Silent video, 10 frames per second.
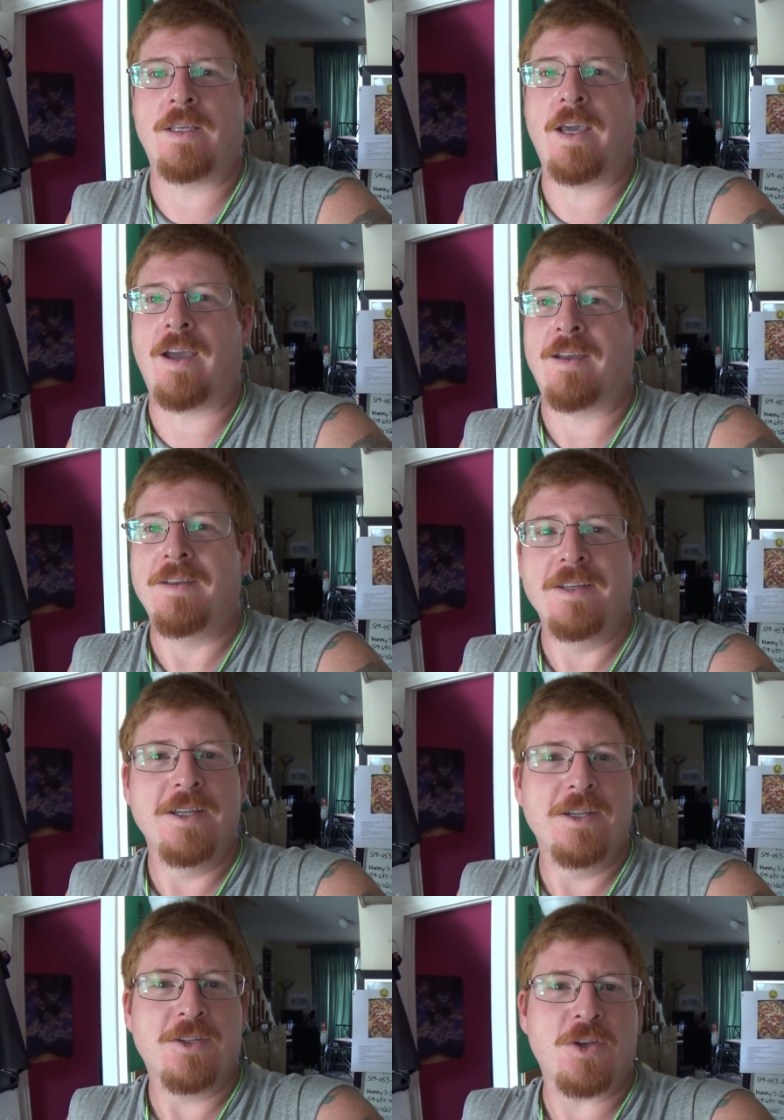yeah.
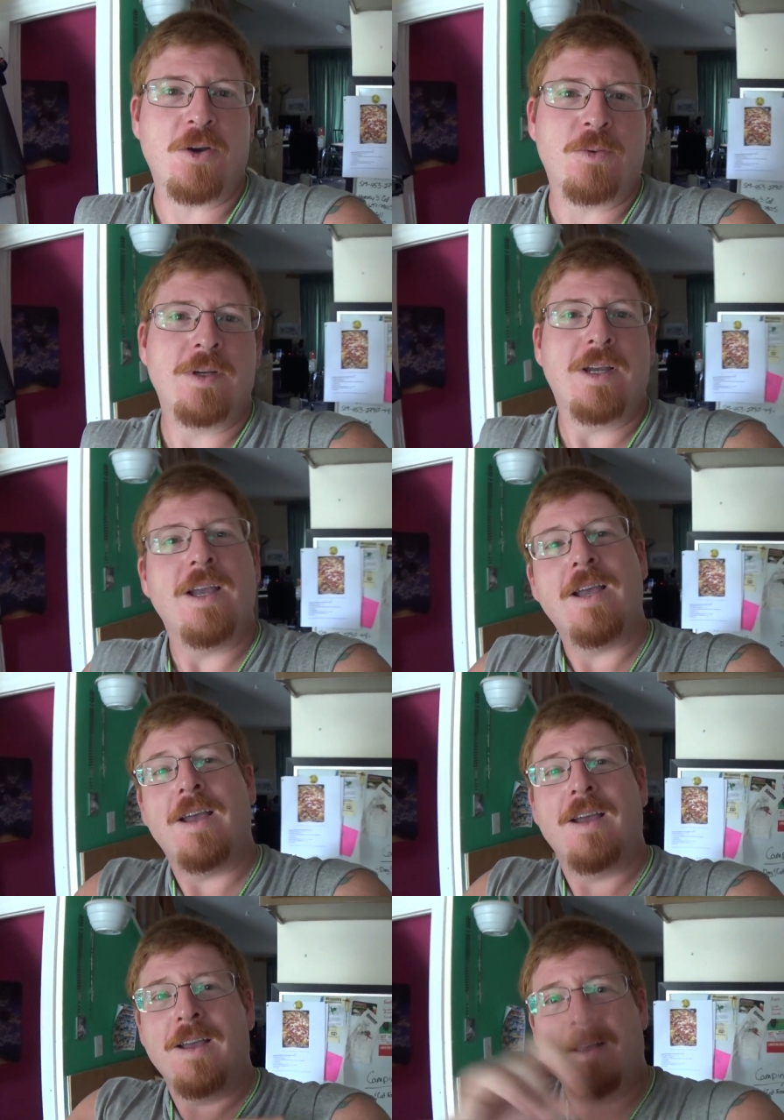So
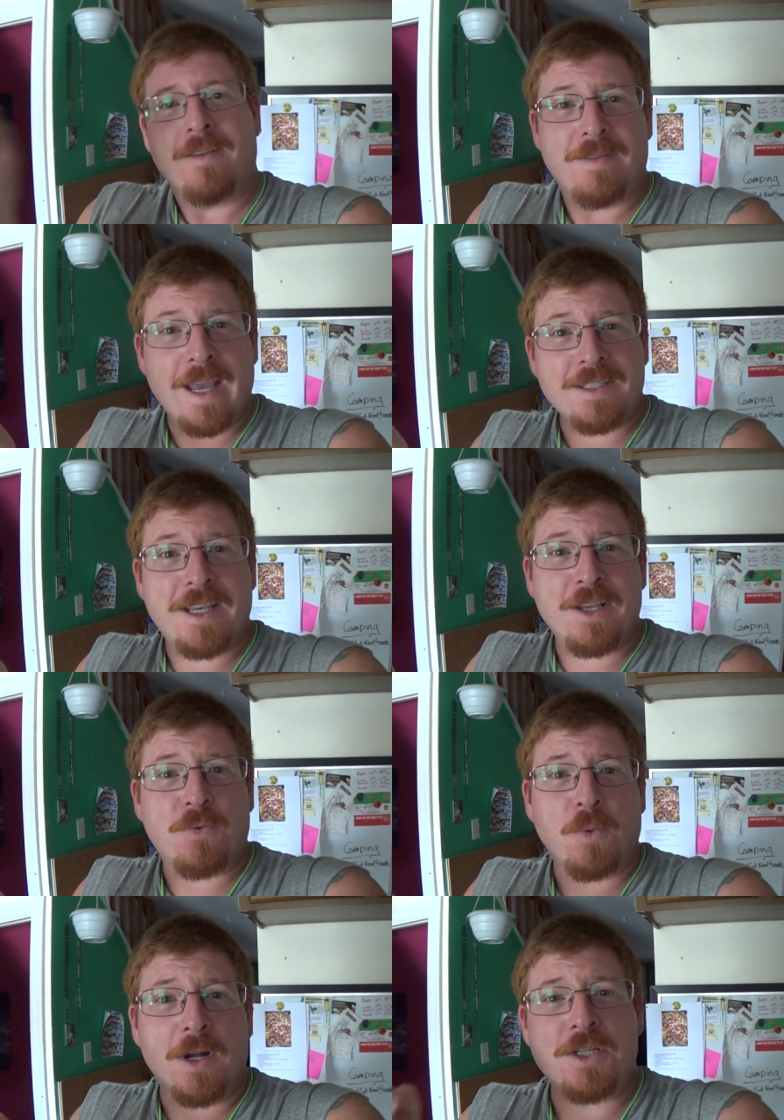thanks guys
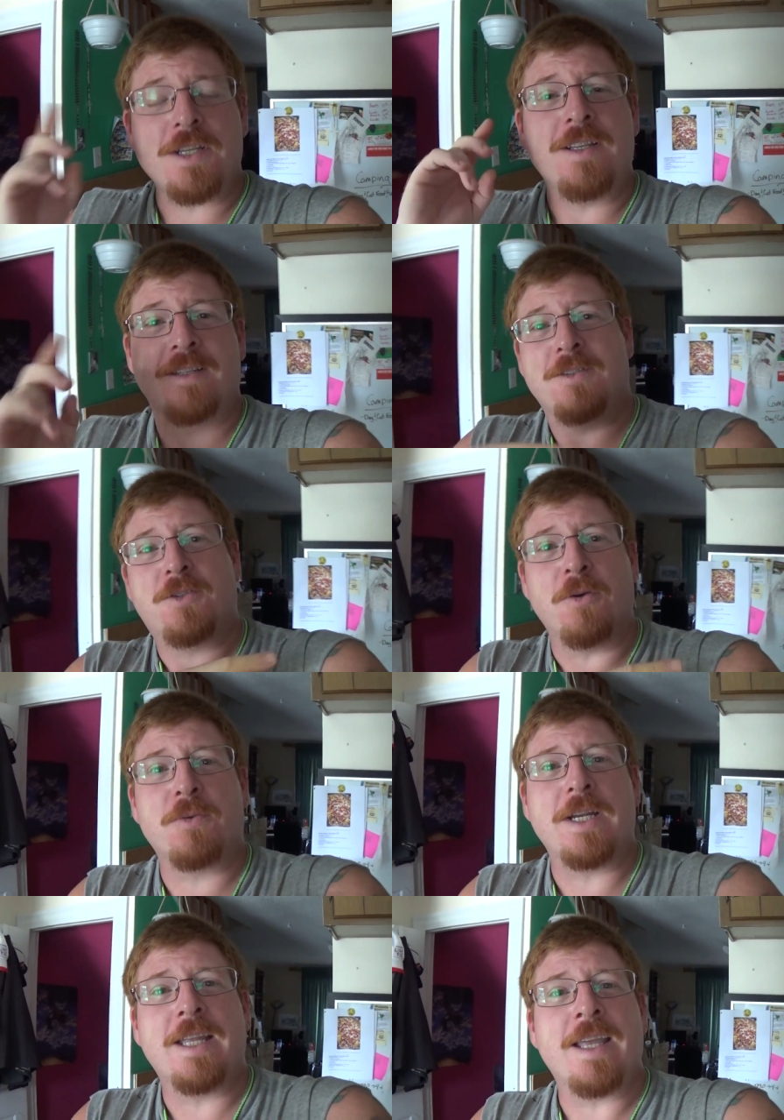for watching. Don't
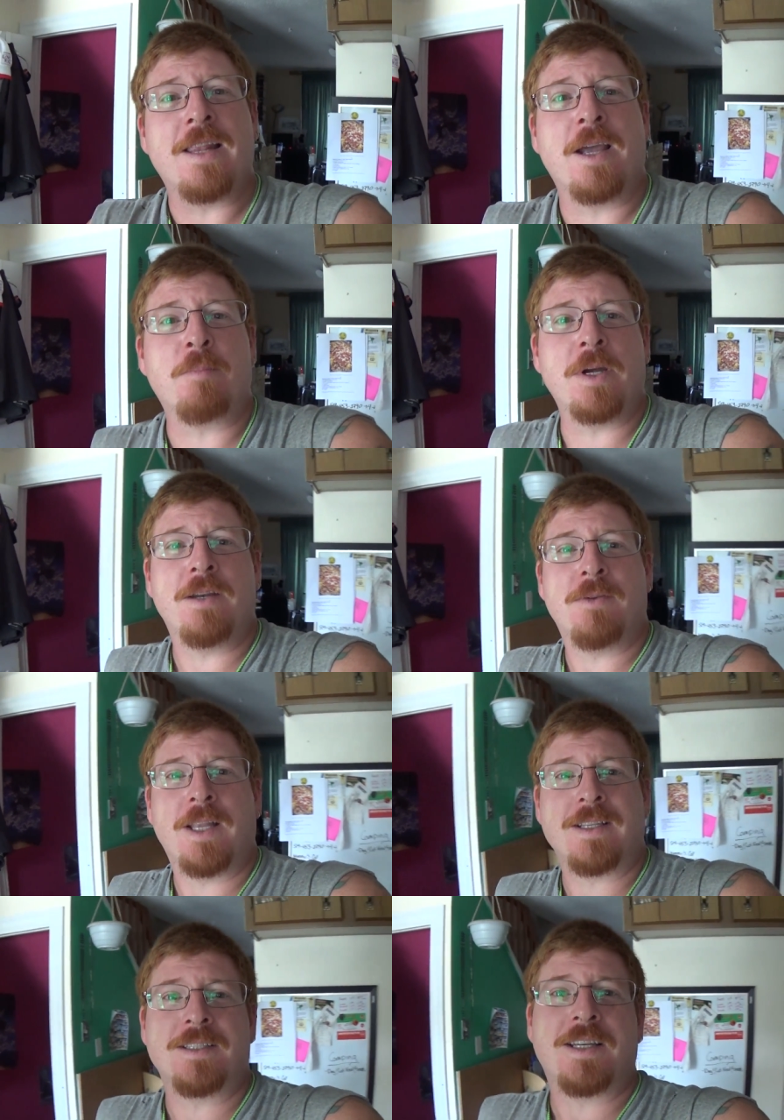forget to hit that like button if you
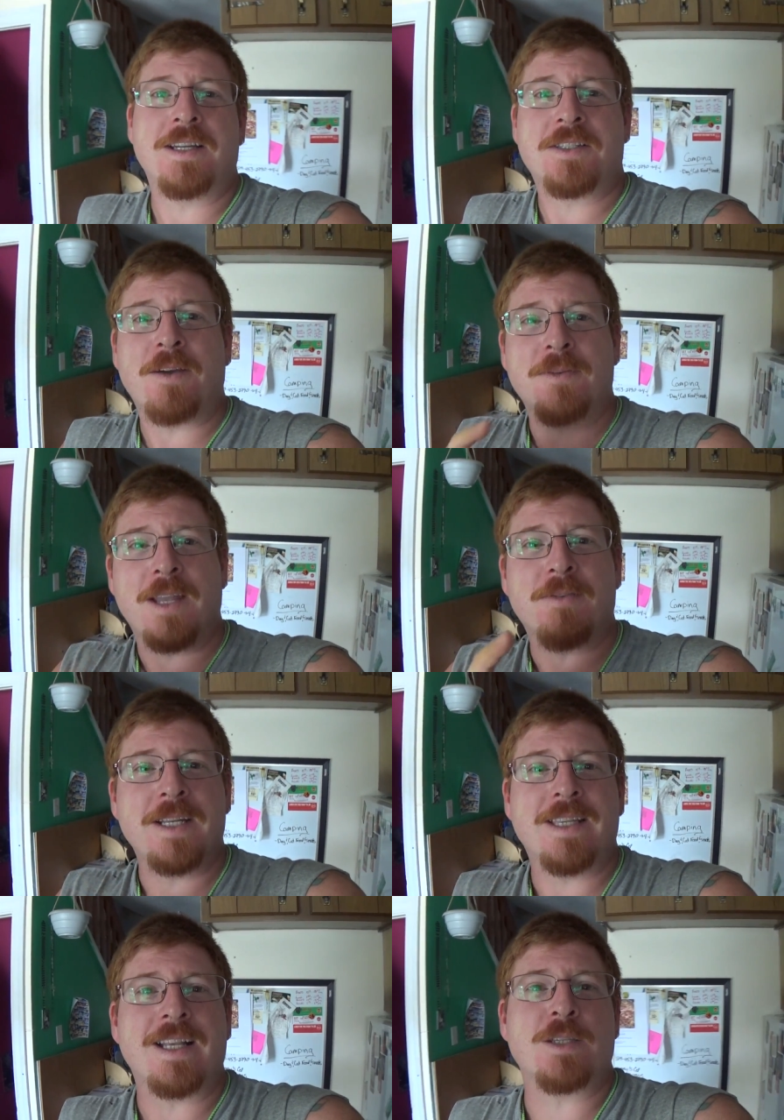like this kind of stuff, and
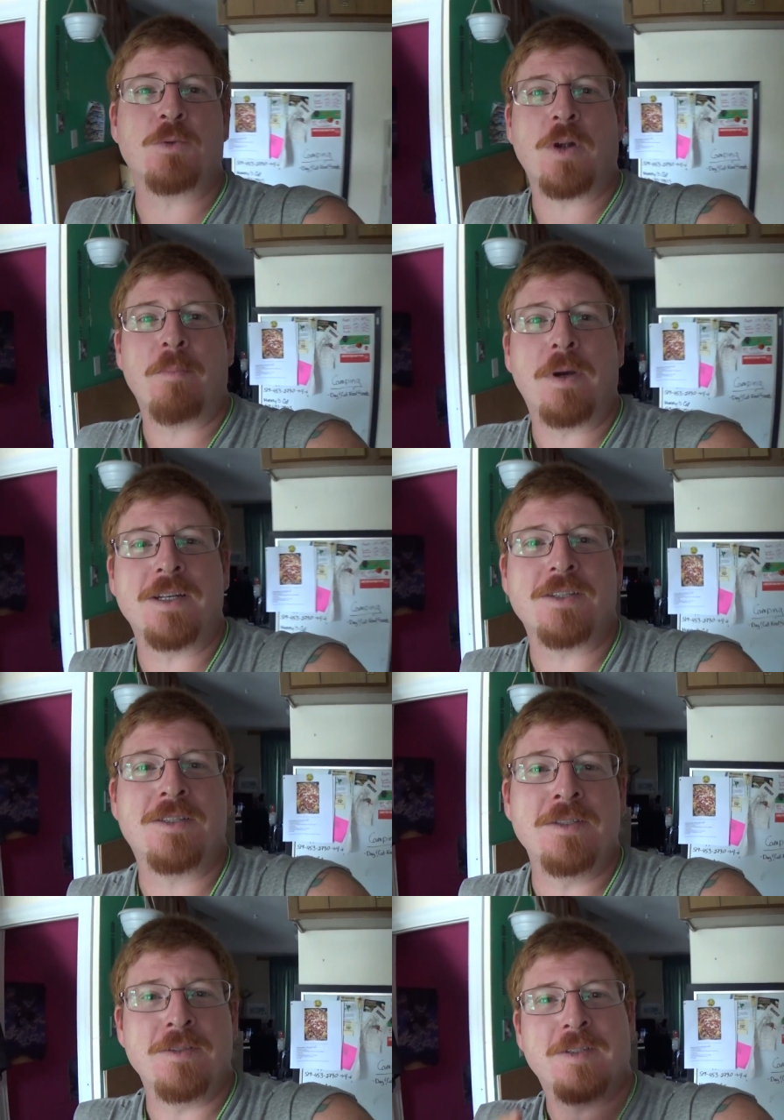definitely hit that subscribe button
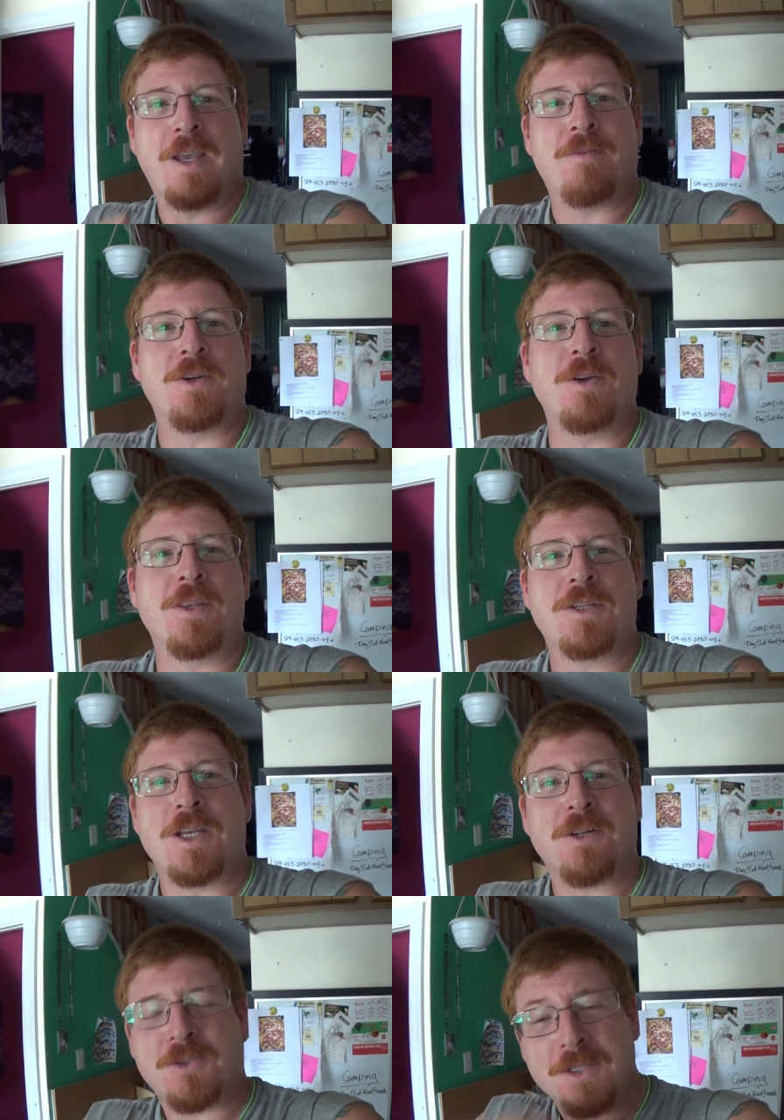if you're new to the
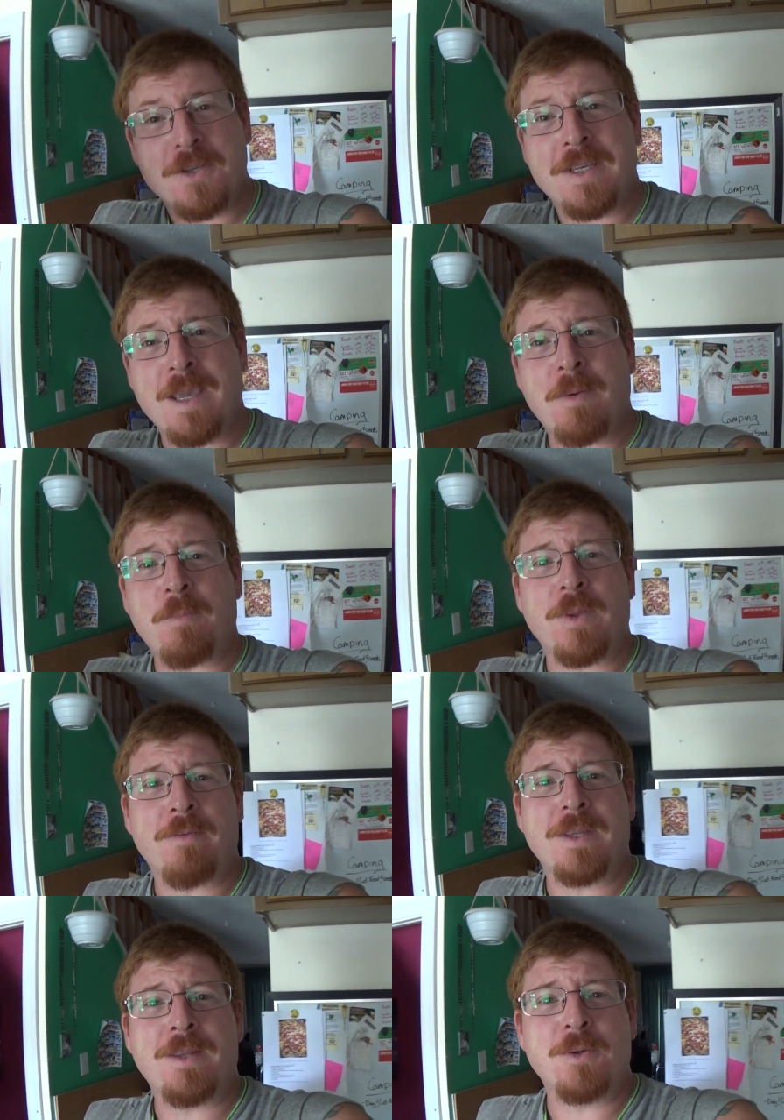channel, so that you can keep up with
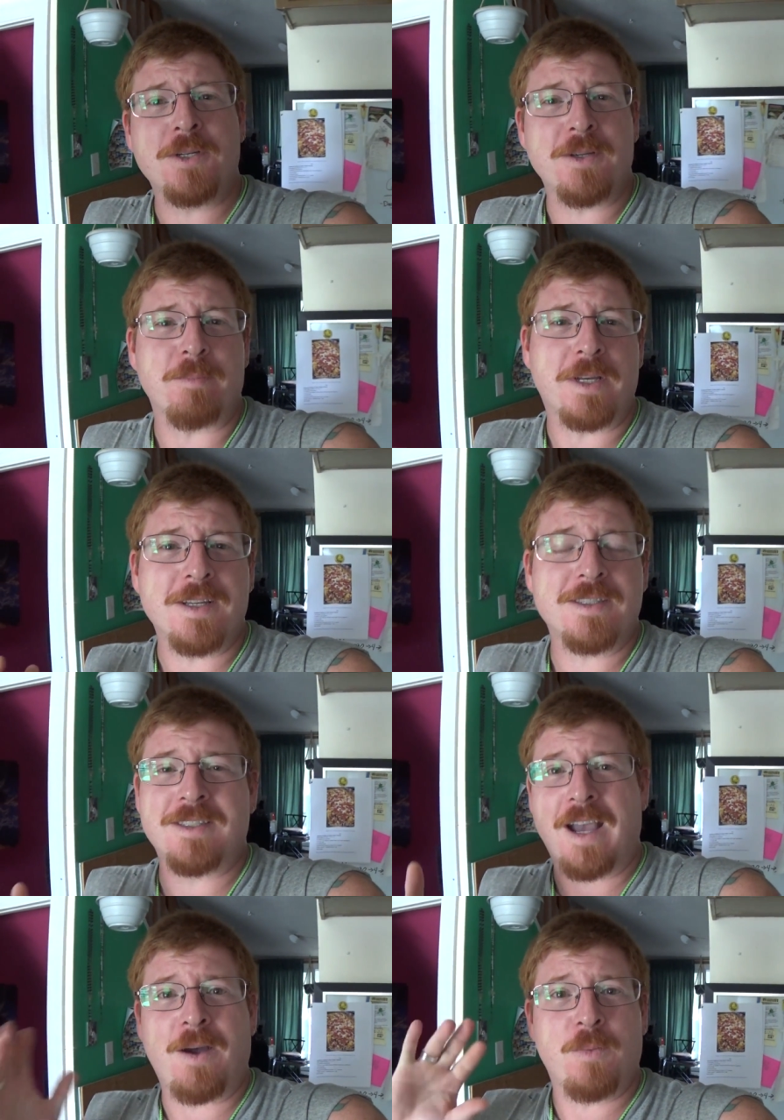everything that we're doing,
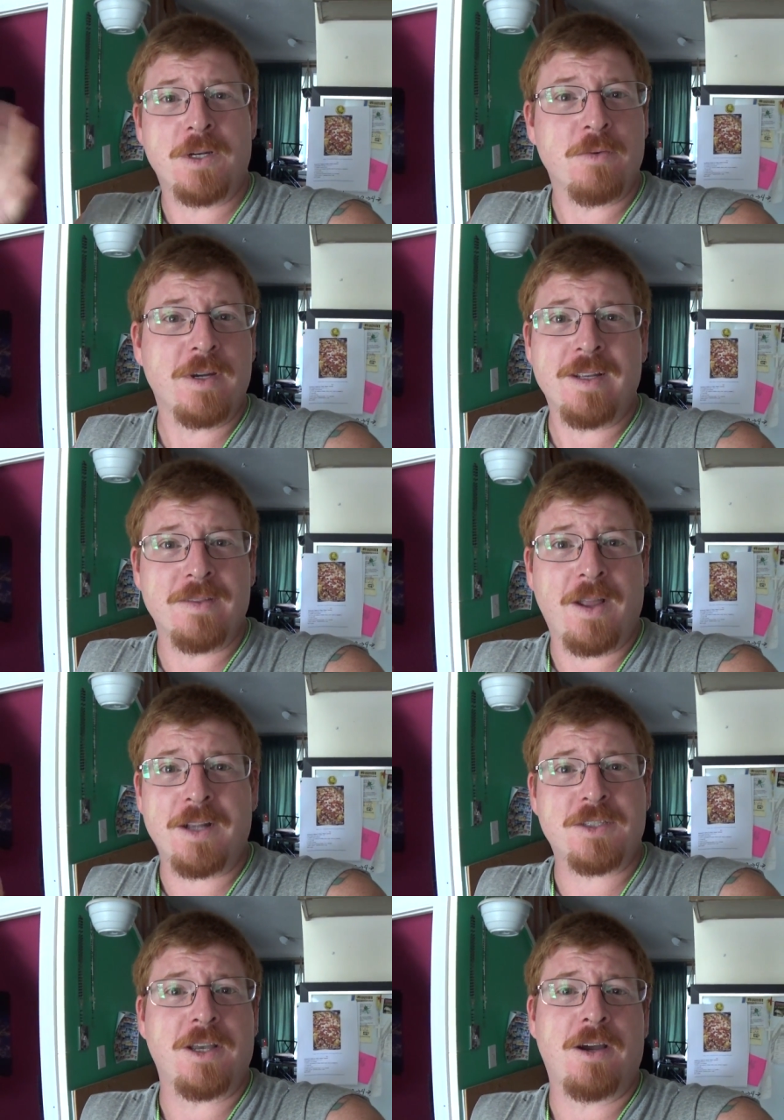because we're doing
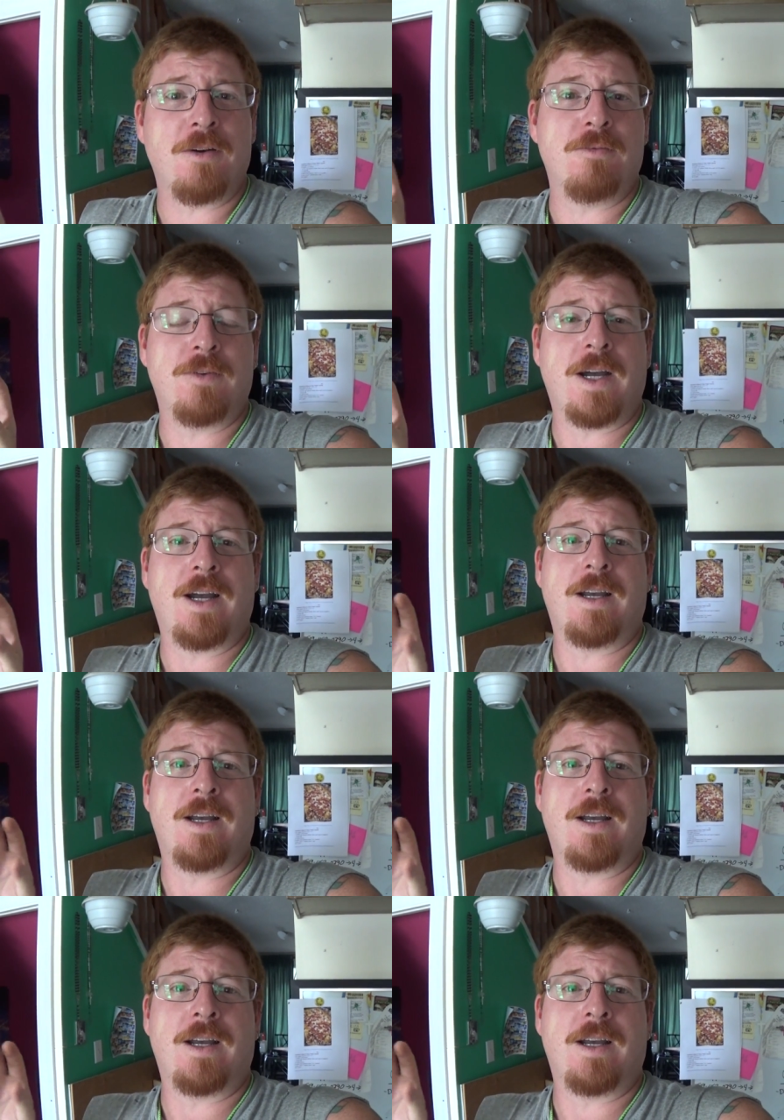lots of,